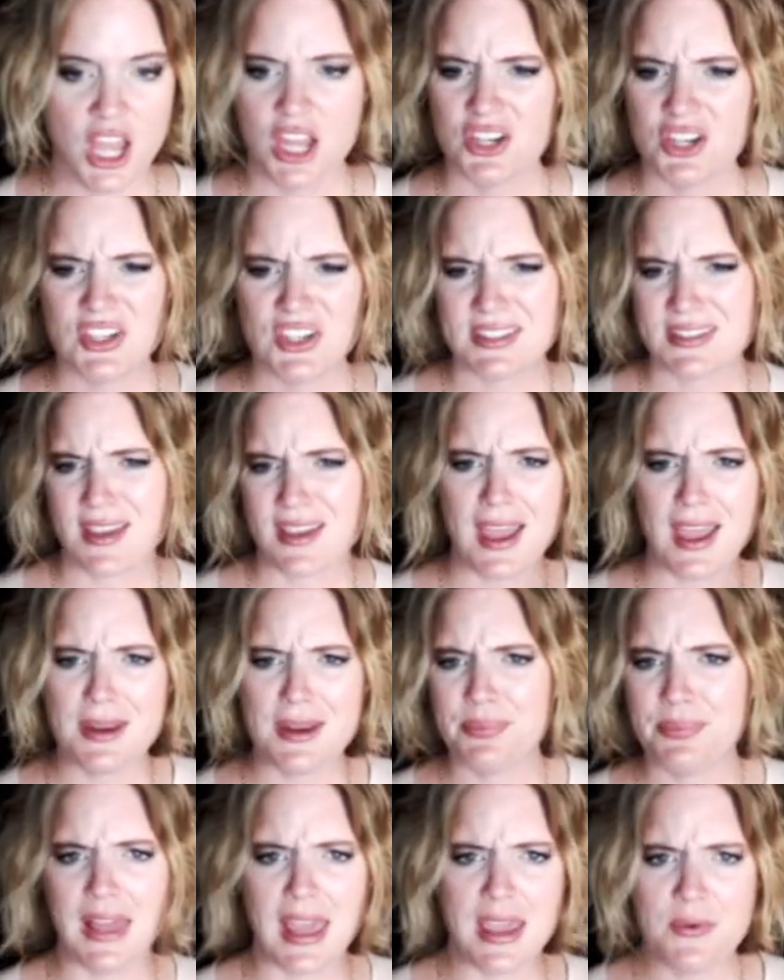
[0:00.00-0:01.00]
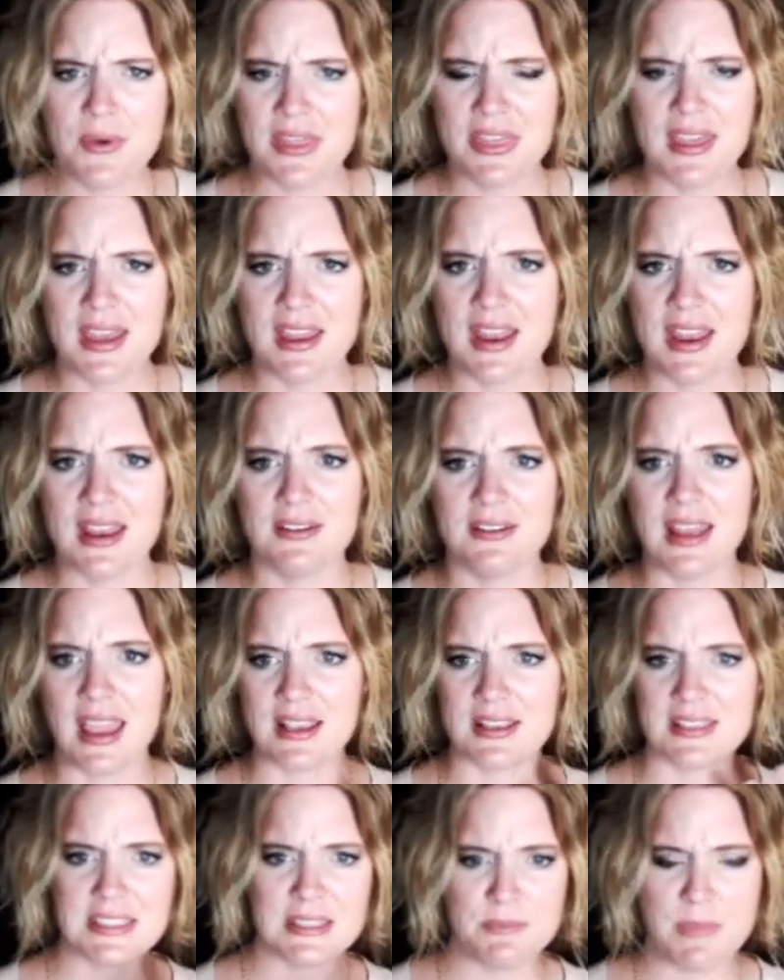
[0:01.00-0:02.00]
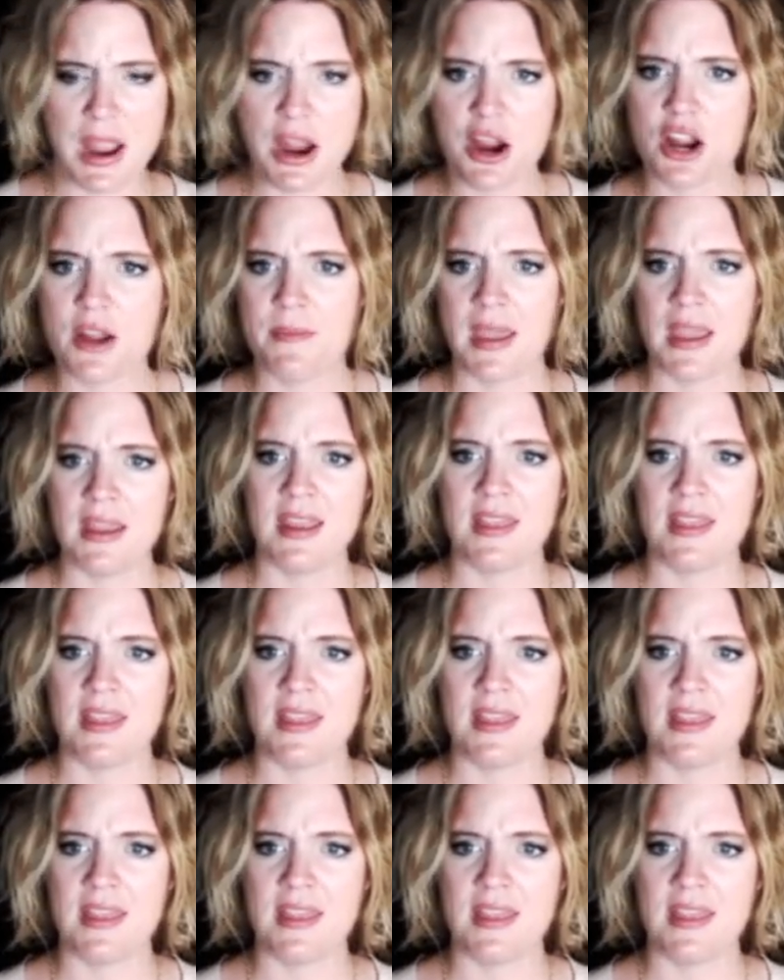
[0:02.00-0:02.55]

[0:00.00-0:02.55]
Just kind of play with it and experiment,